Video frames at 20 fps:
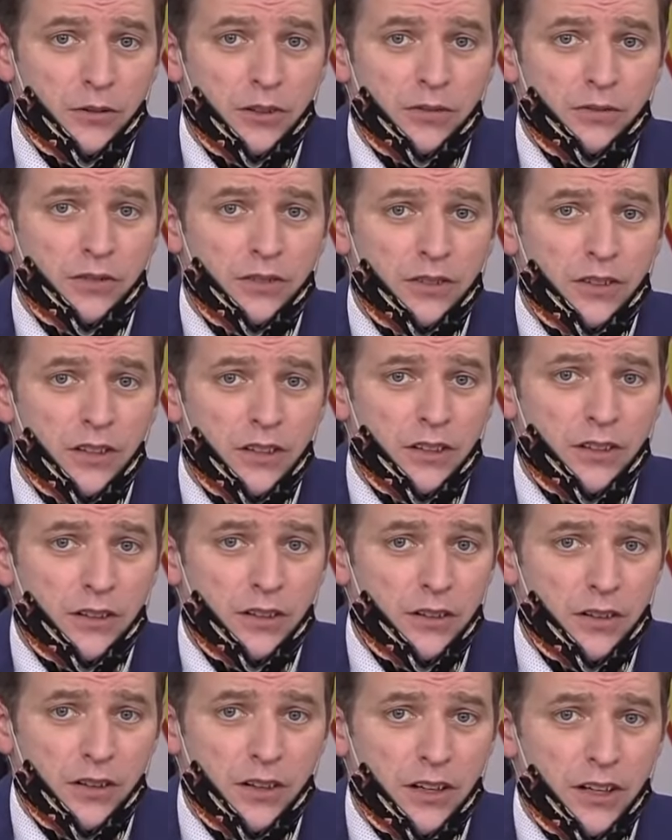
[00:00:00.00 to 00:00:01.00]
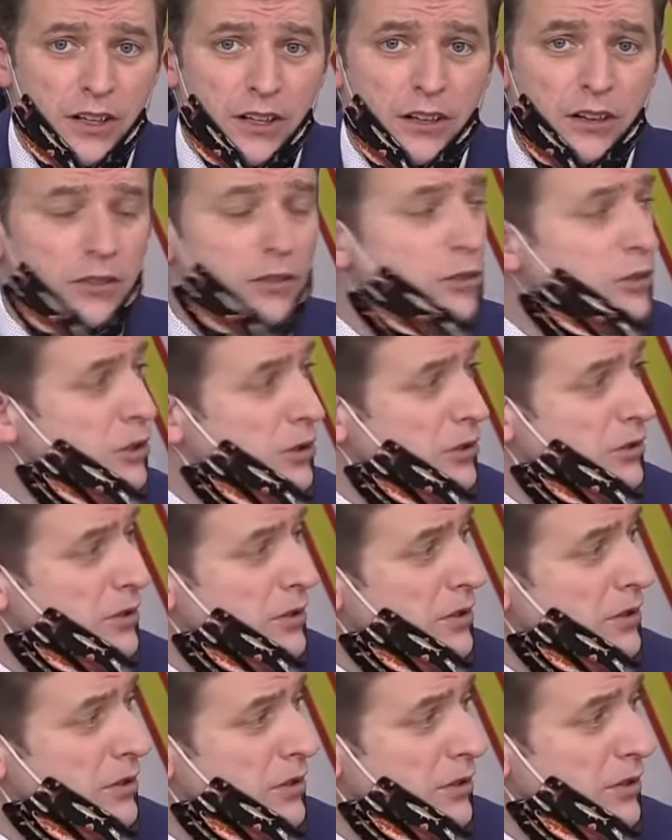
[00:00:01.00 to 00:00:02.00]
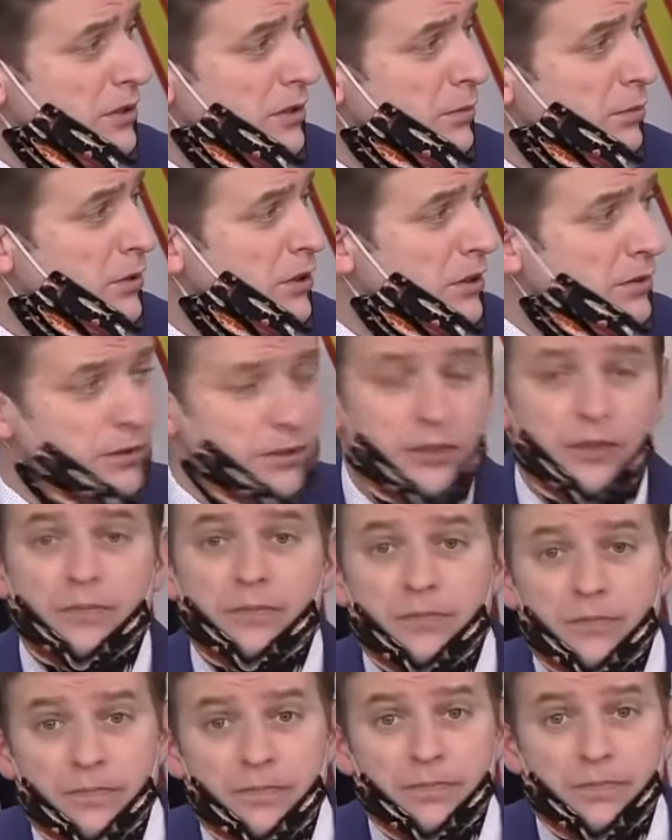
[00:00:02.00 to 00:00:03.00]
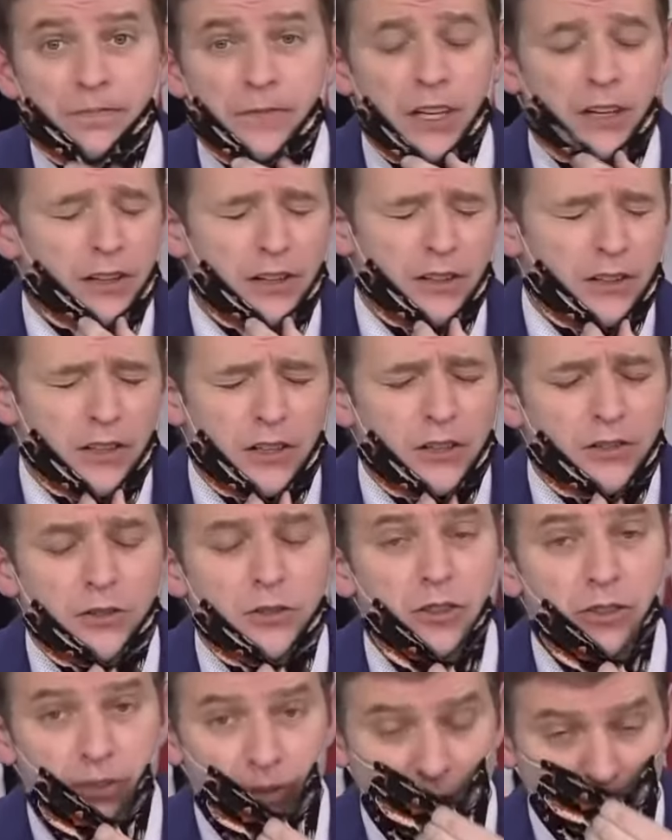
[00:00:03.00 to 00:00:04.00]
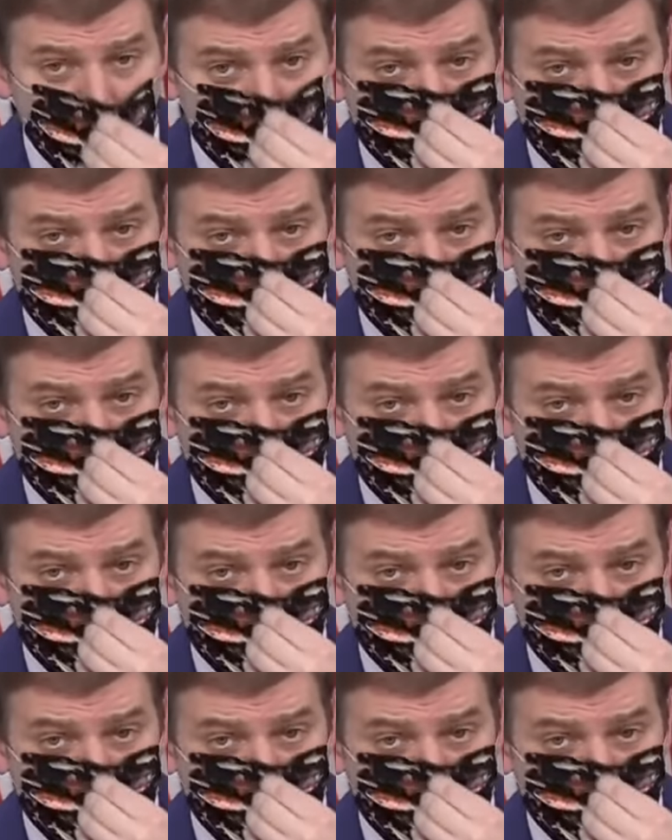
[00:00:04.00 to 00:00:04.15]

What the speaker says: no different than any other jurisdiction in the province, in the country,